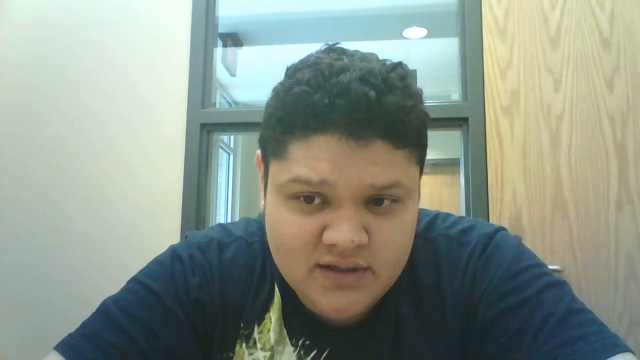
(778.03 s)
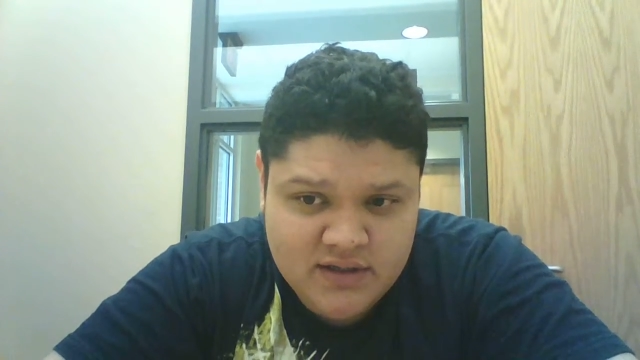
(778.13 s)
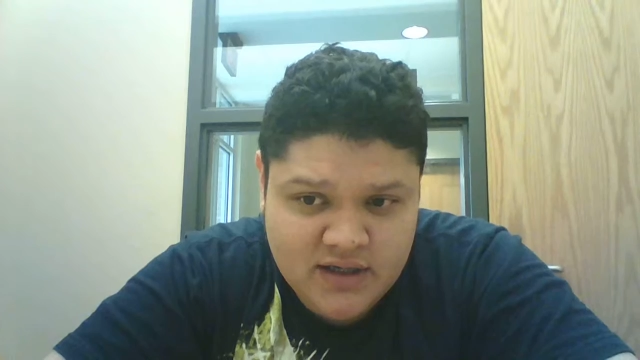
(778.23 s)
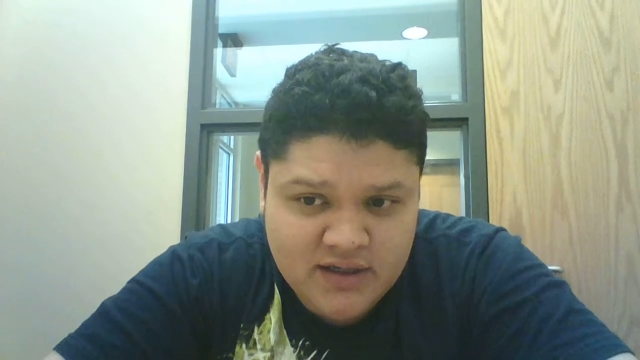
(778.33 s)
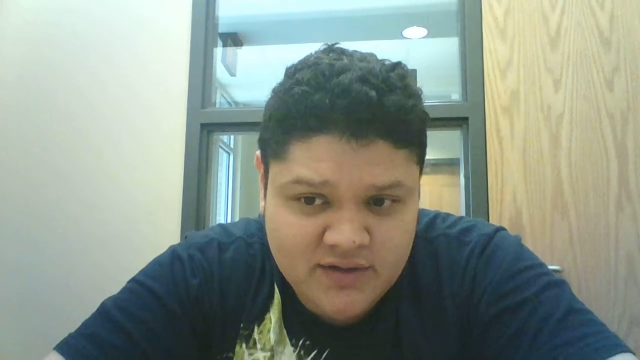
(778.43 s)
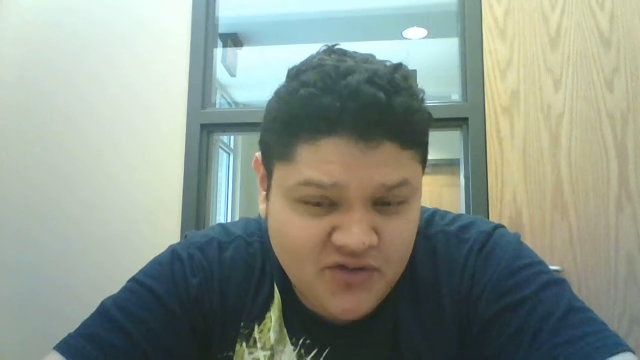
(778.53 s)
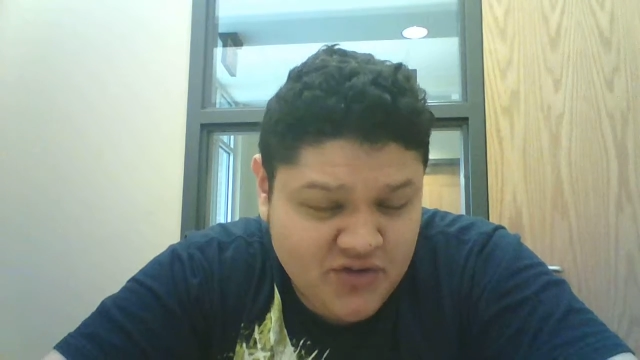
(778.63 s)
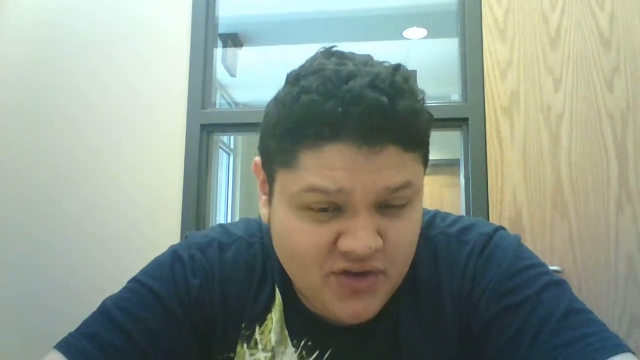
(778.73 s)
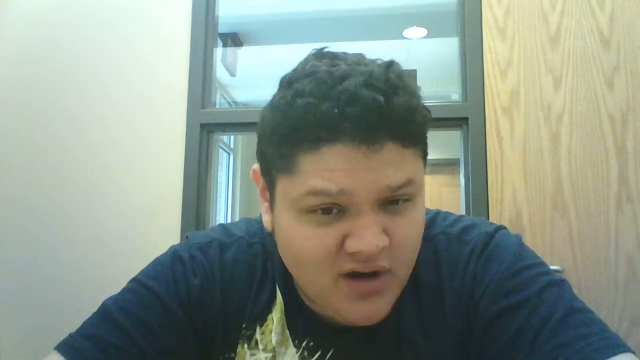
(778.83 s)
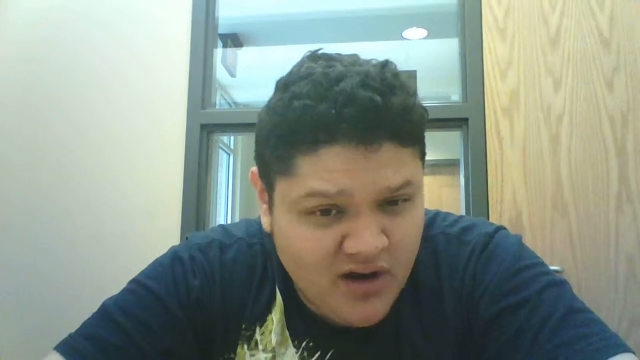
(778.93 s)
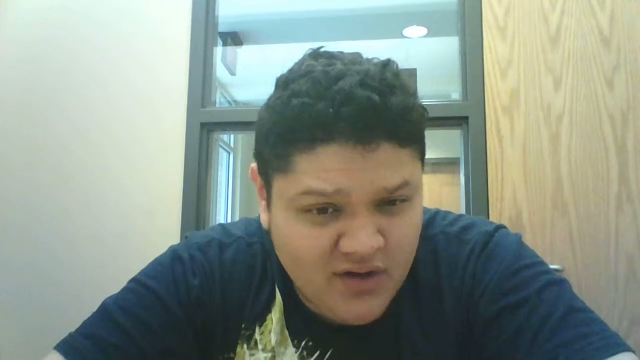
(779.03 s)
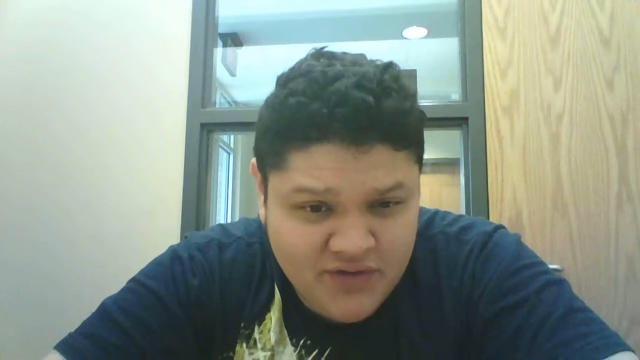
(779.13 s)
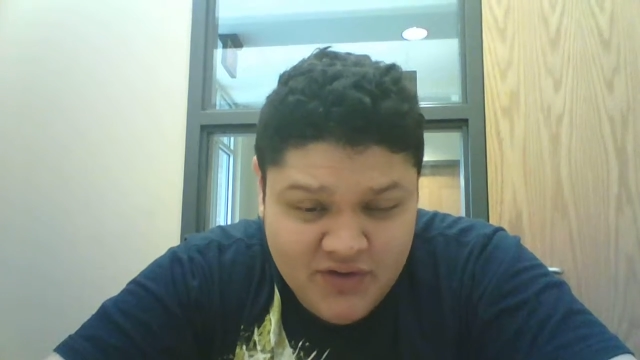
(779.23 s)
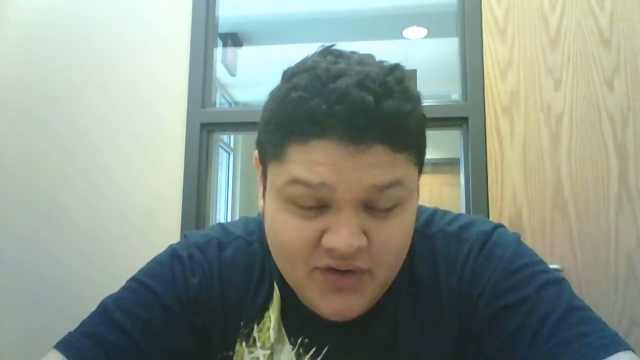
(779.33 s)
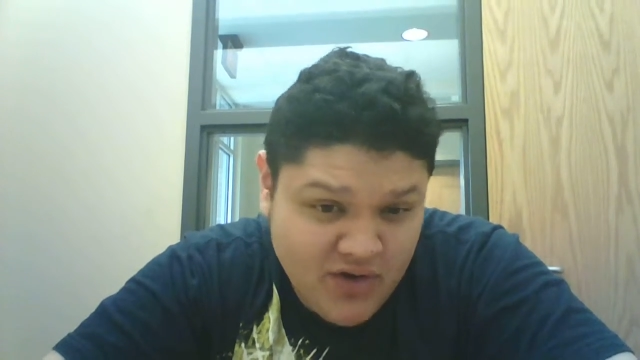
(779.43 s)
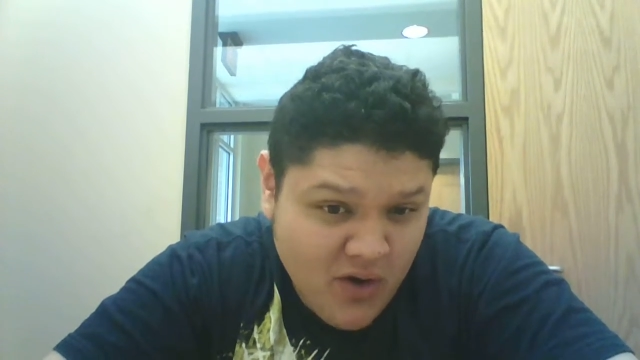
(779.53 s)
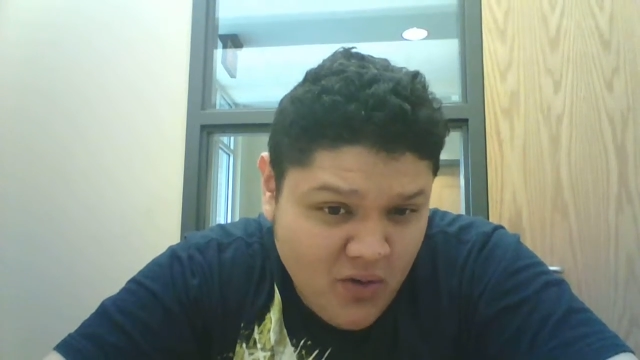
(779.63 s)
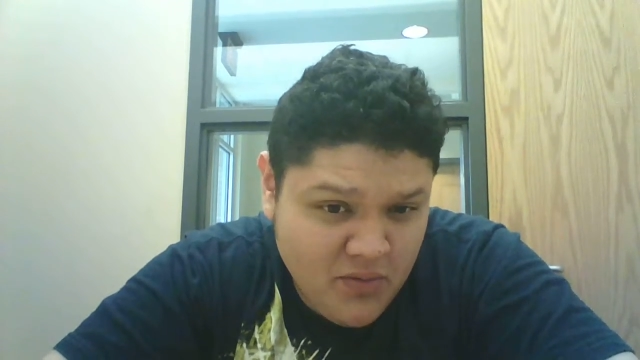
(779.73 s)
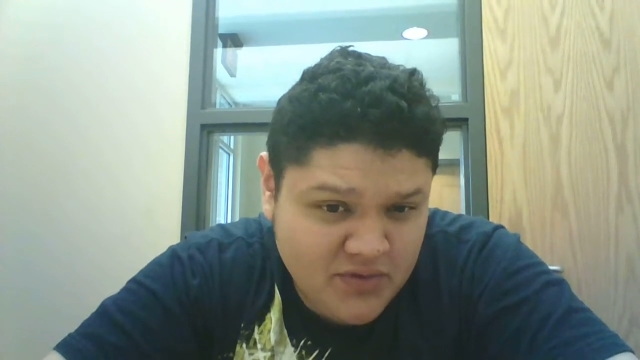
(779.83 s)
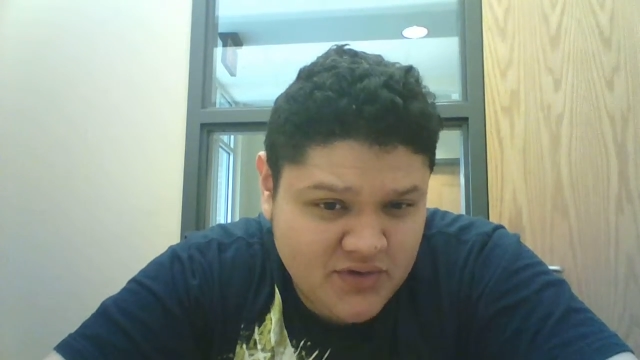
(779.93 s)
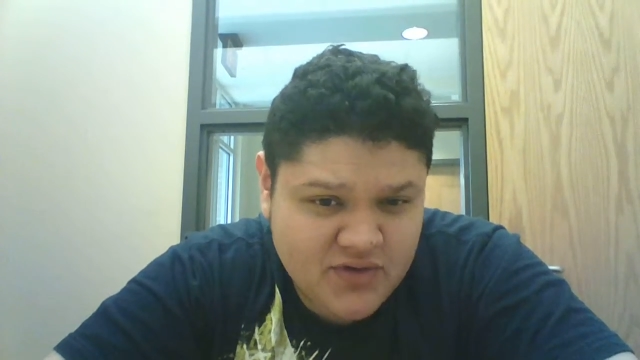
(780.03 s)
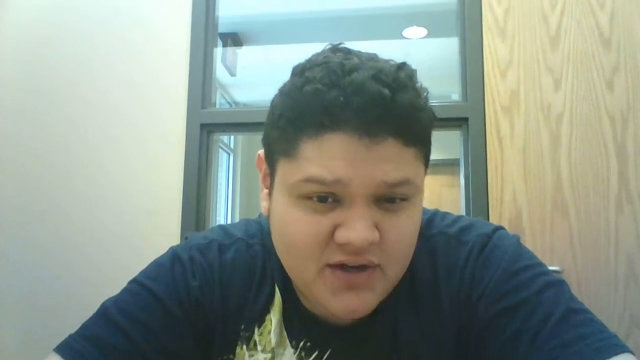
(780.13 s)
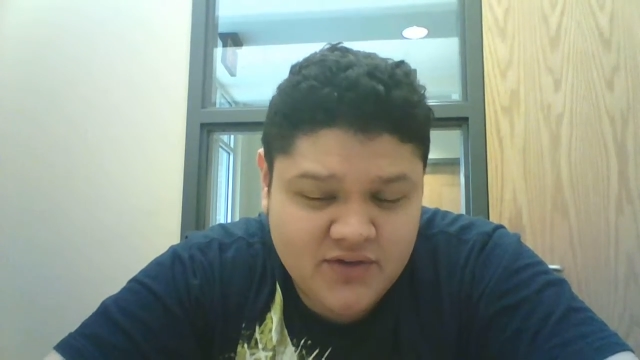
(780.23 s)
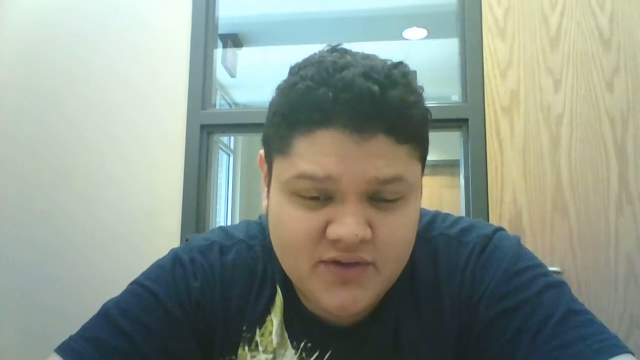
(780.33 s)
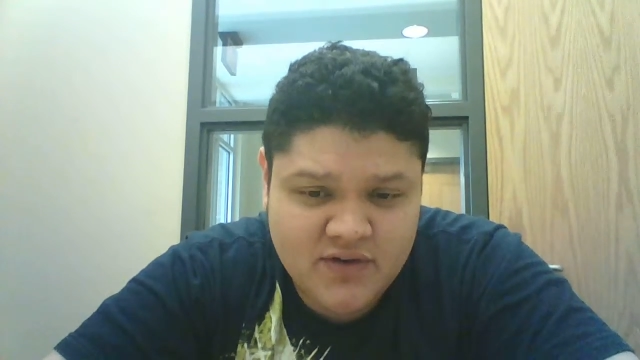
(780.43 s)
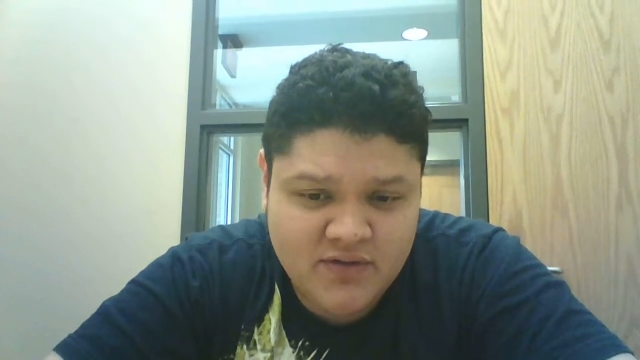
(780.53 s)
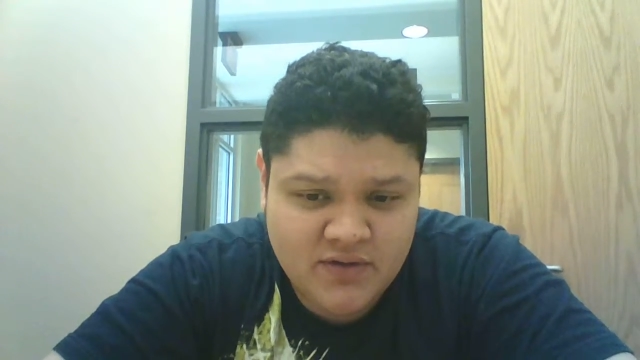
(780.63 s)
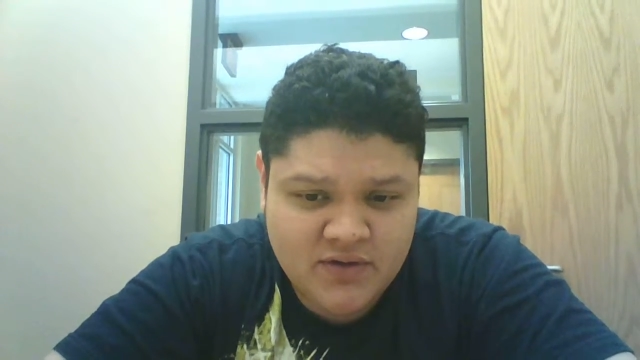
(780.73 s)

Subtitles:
that there's a God and there's hope and those kind of stuff.